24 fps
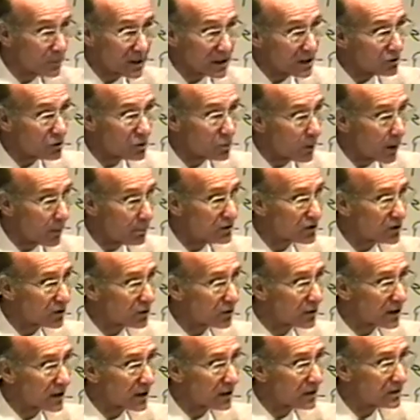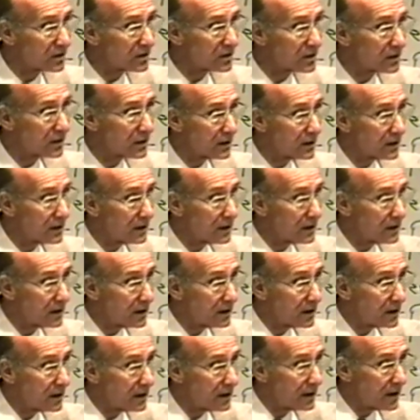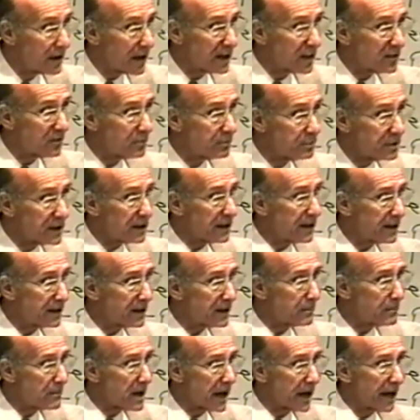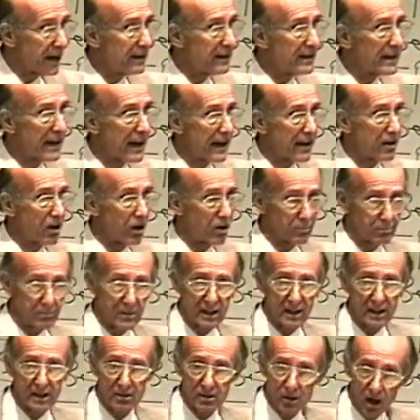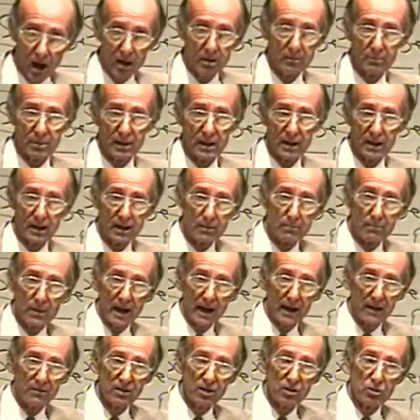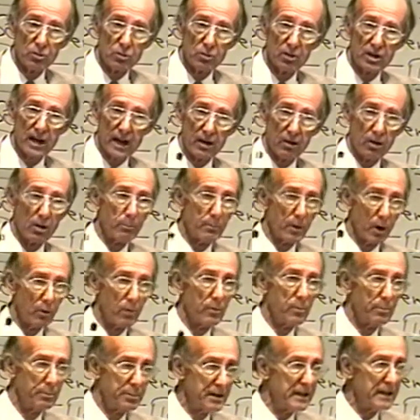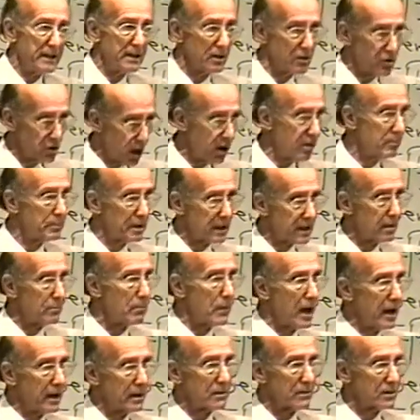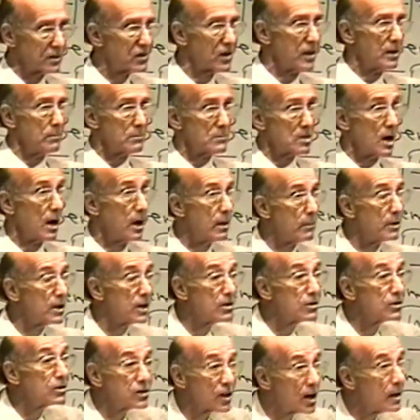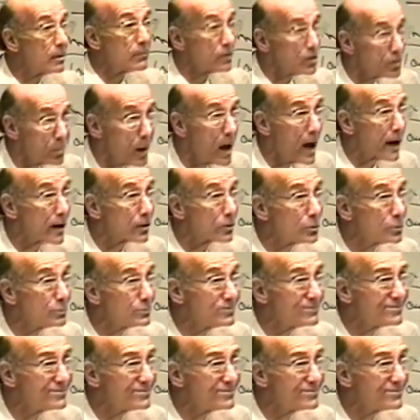mean two opposite things. And if being a man cannot mean not being a man, then you cannot both be and not be a man at the same time and in the same respect.